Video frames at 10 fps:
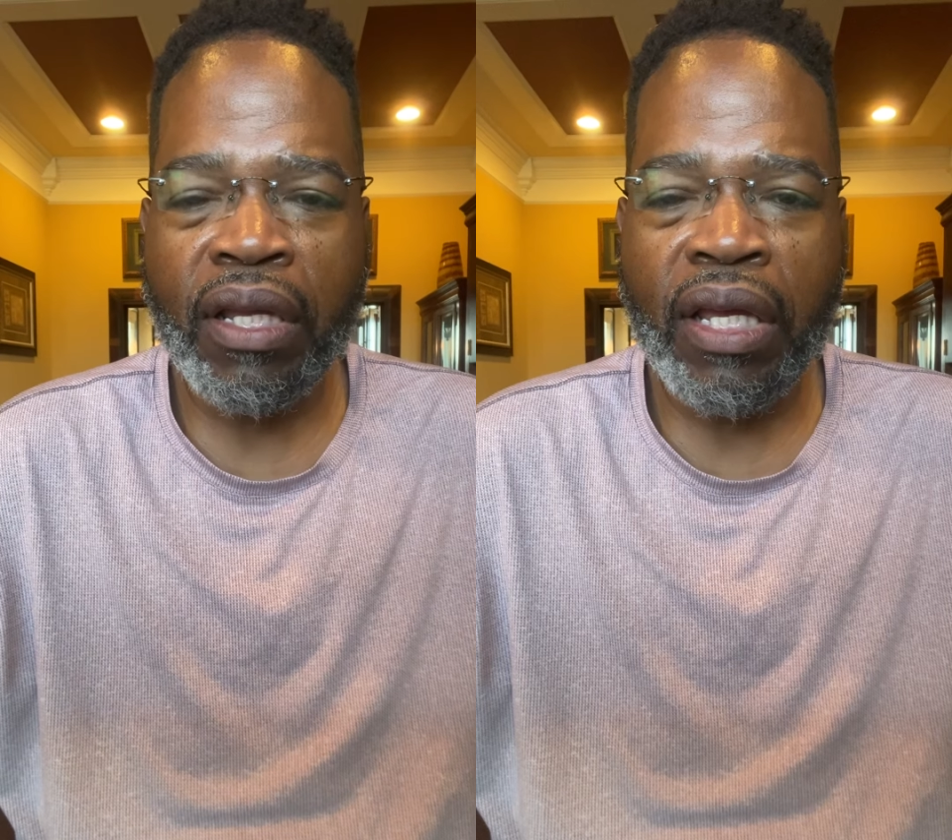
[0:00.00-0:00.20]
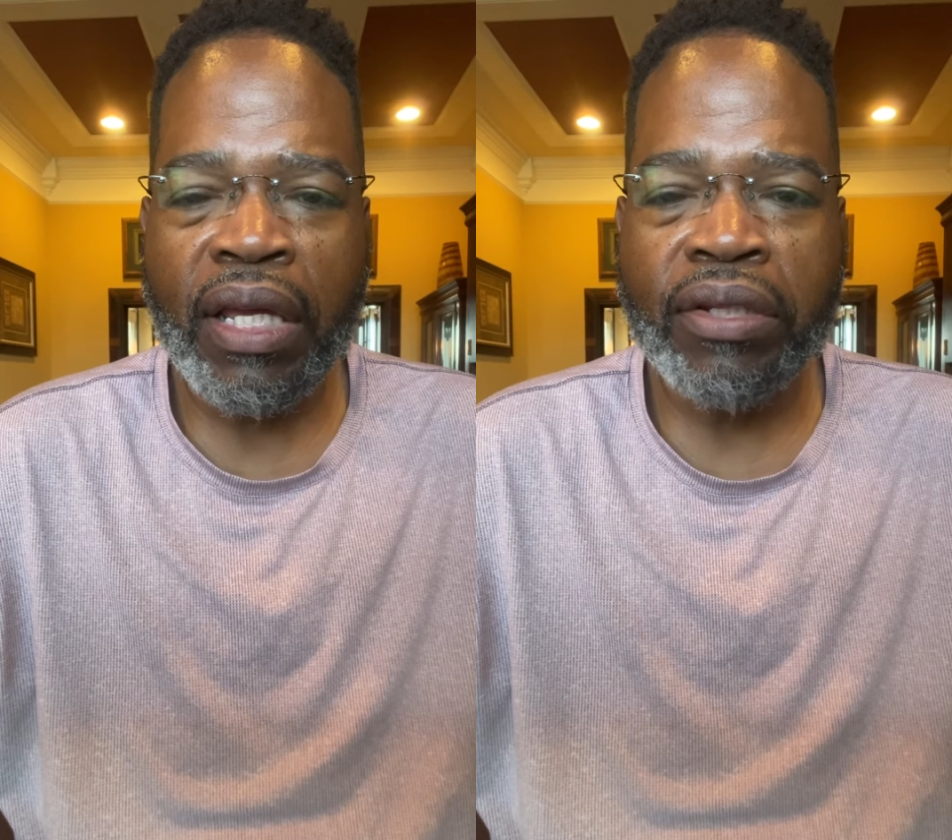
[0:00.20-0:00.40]

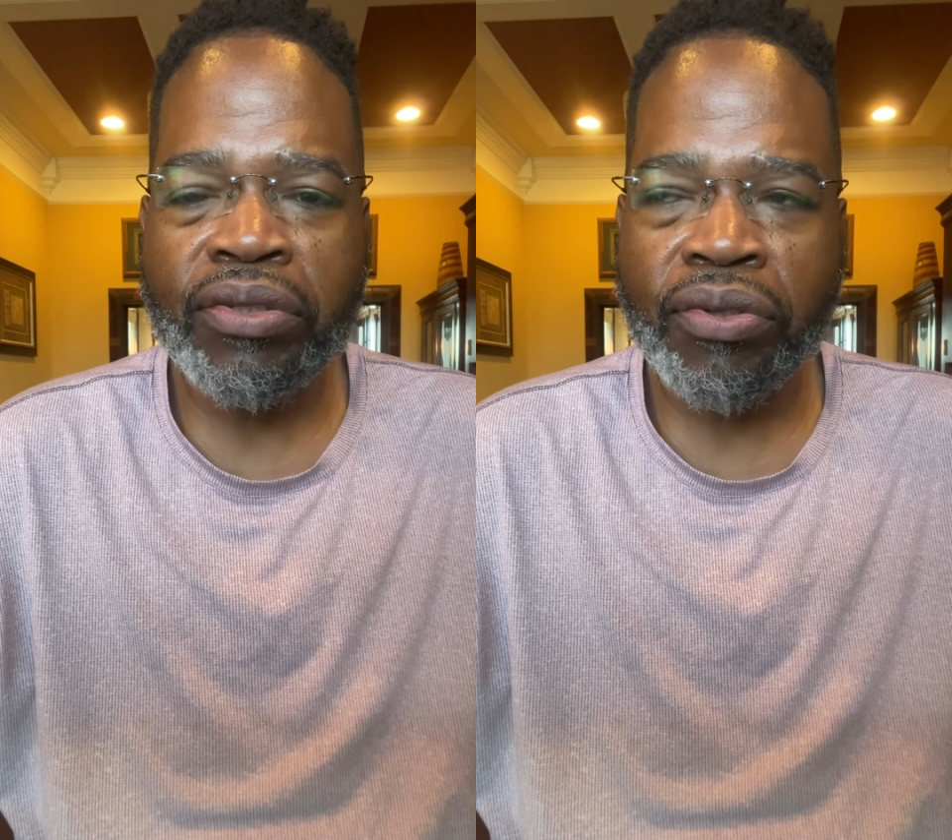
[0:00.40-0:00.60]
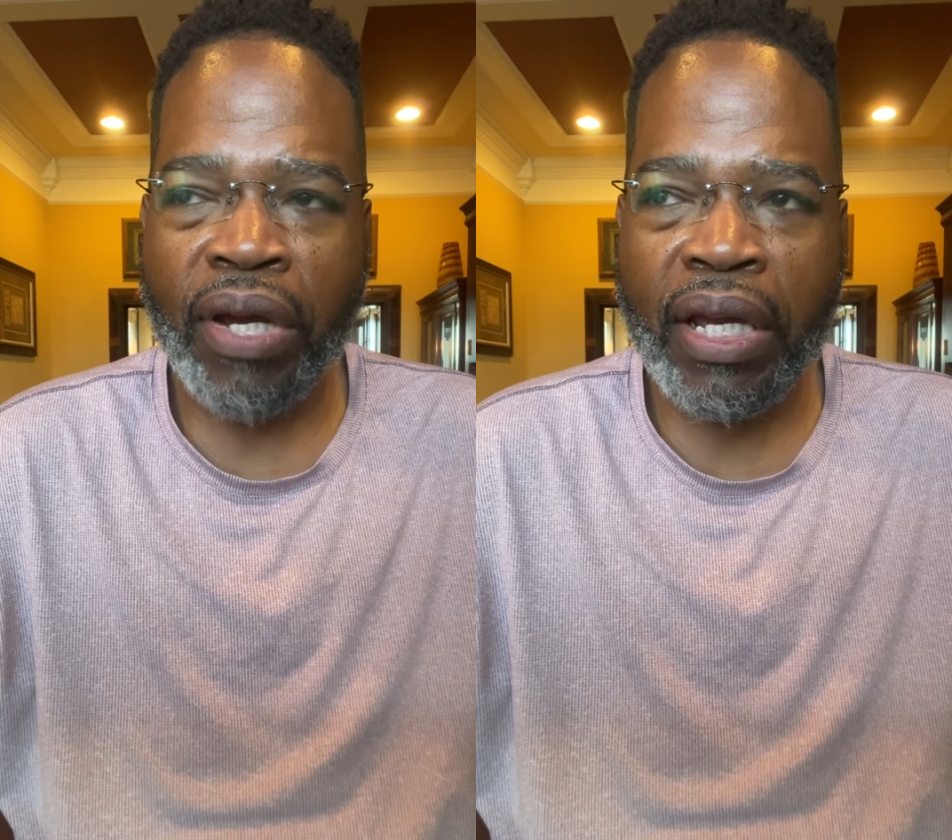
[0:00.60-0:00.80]
it
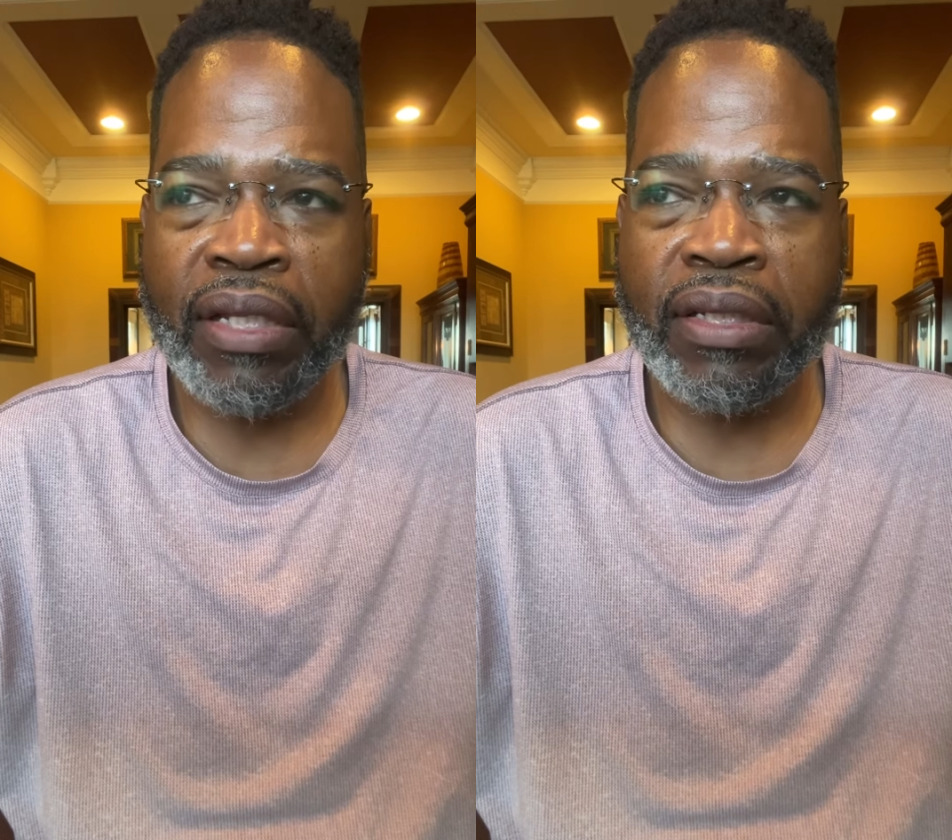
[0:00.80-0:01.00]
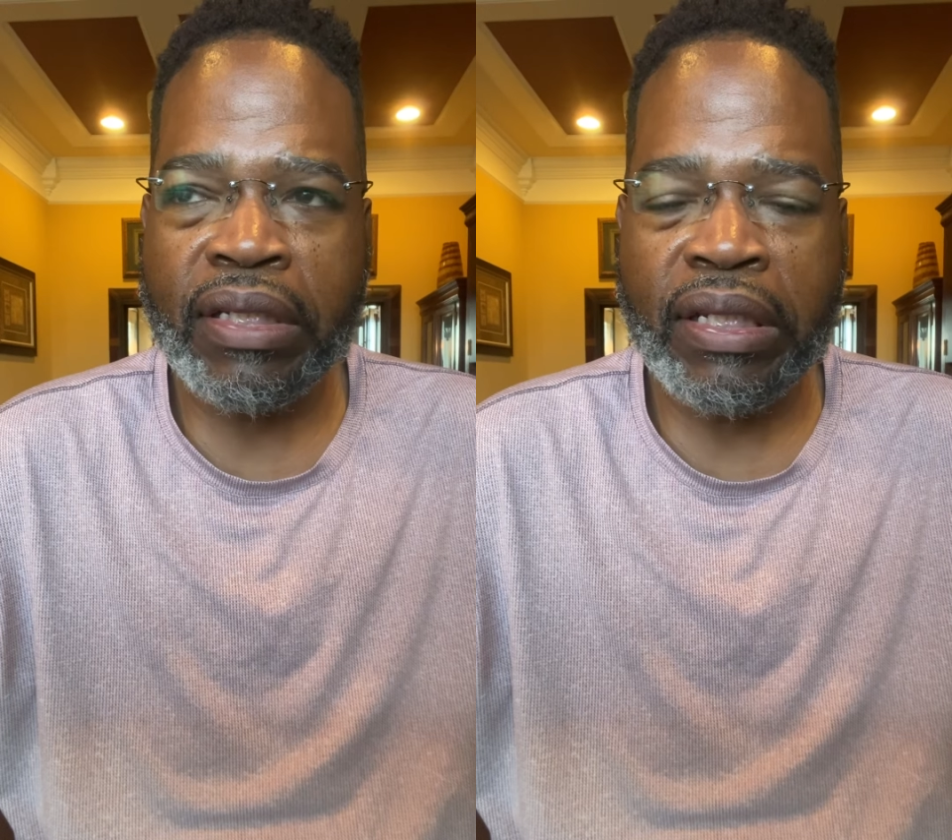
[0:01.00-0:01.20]

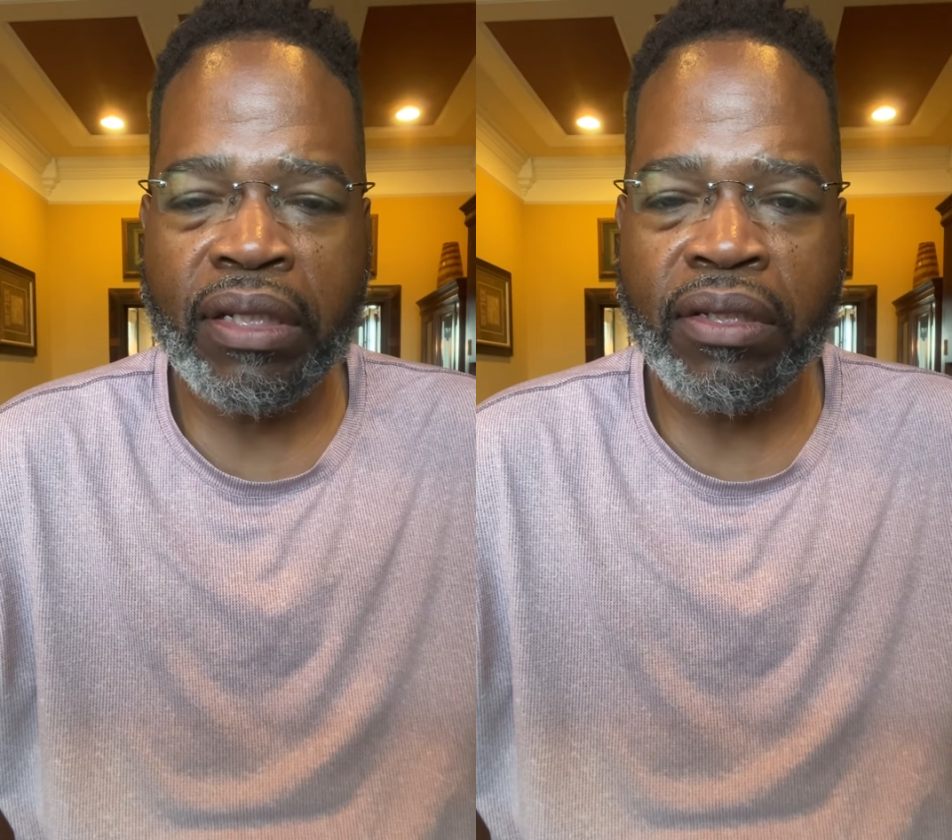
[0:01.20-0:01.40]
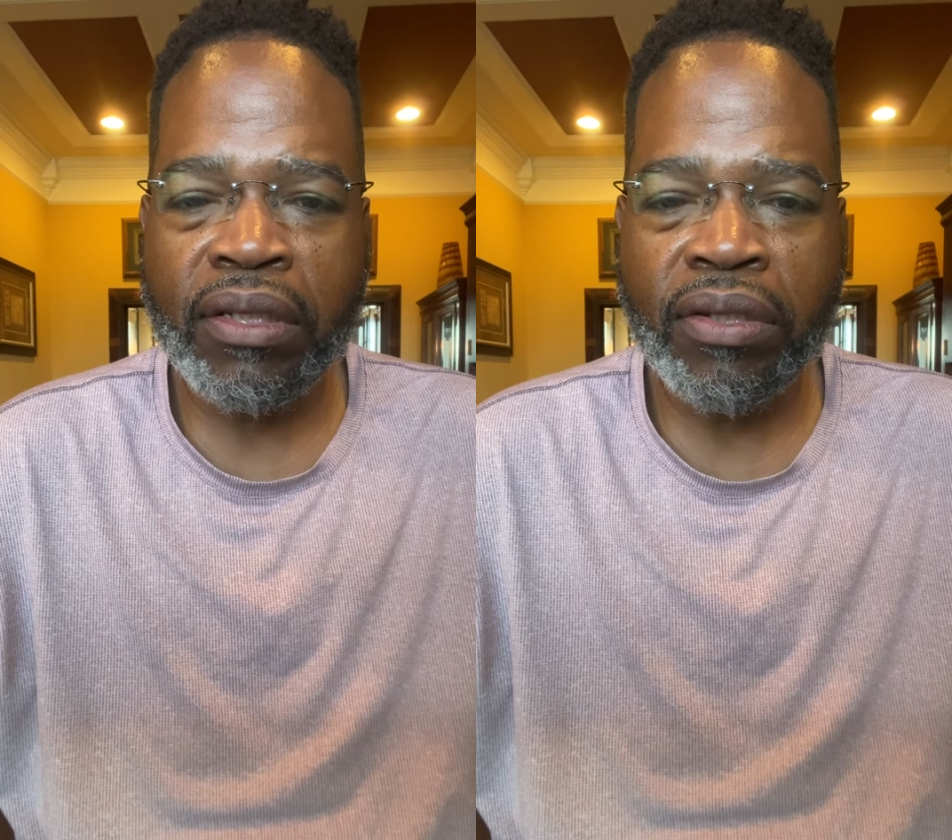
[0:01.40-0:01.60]

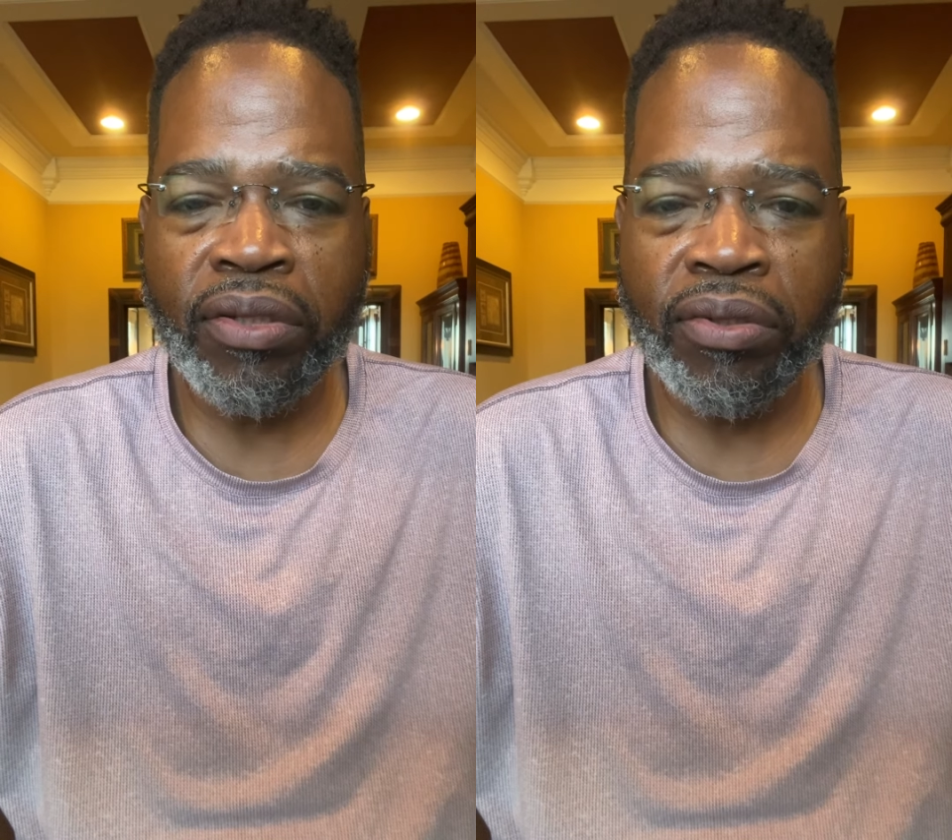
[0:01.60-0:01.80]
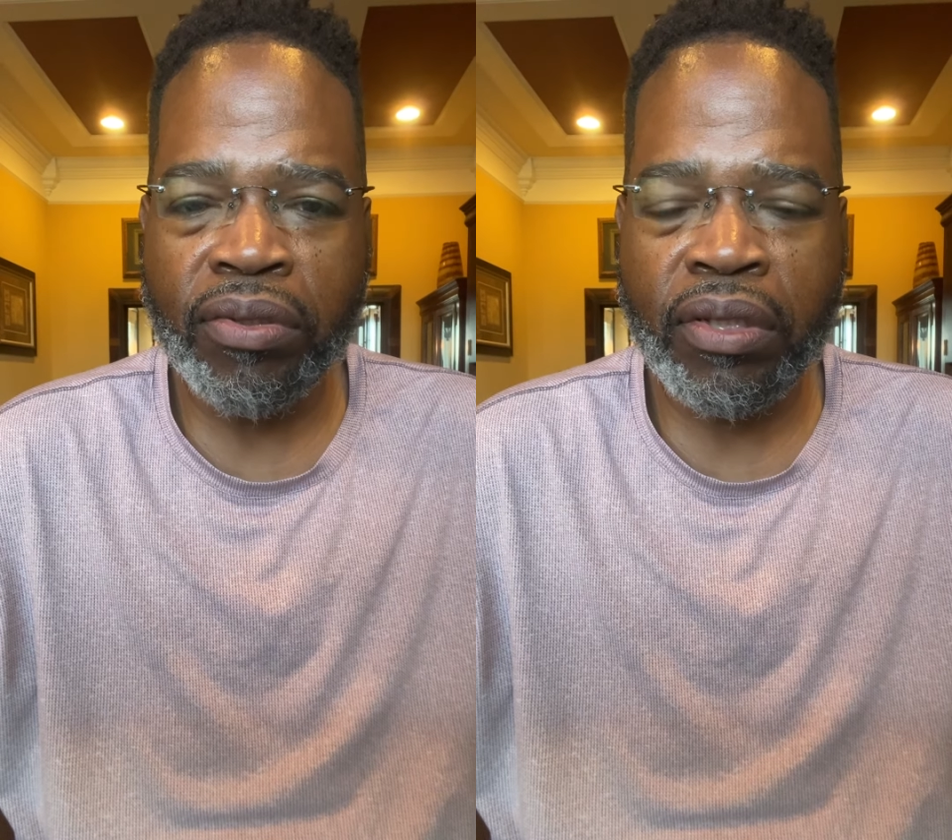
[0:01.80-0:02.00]
transcends the
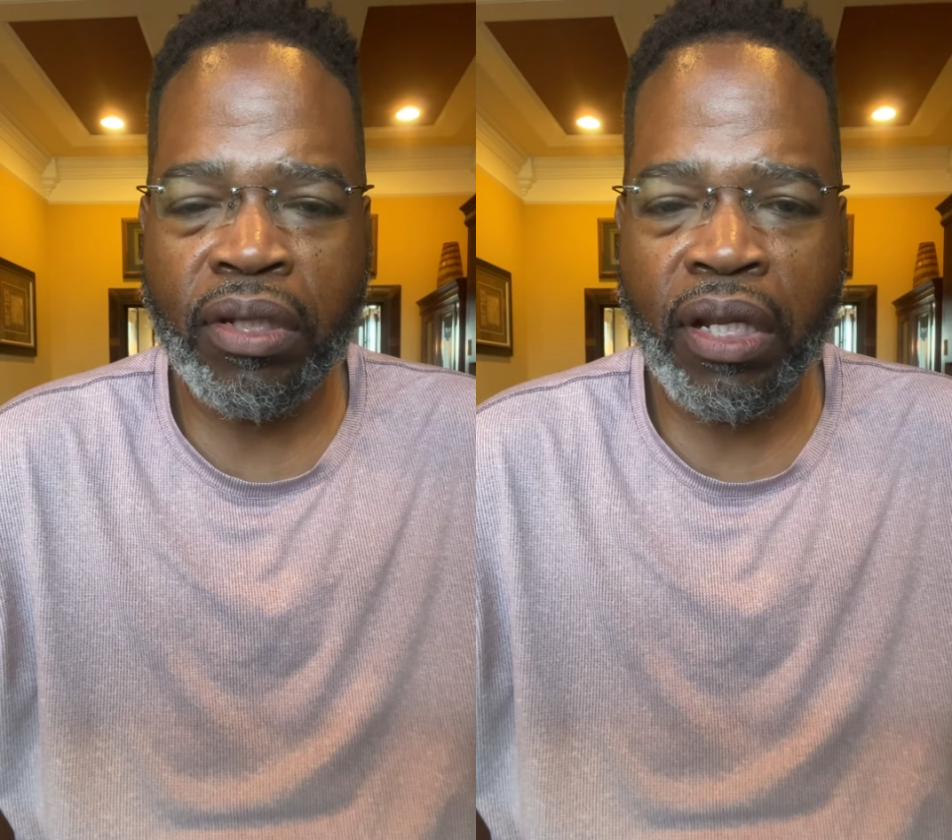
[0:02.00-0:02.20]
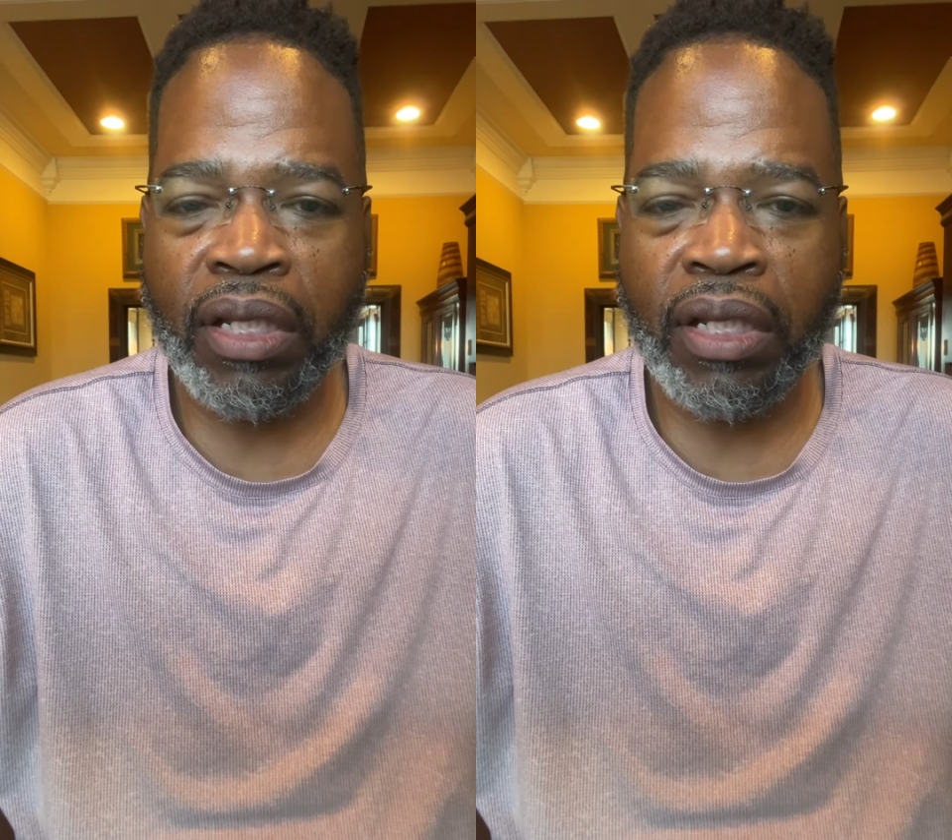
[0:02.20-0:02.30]
news of the day.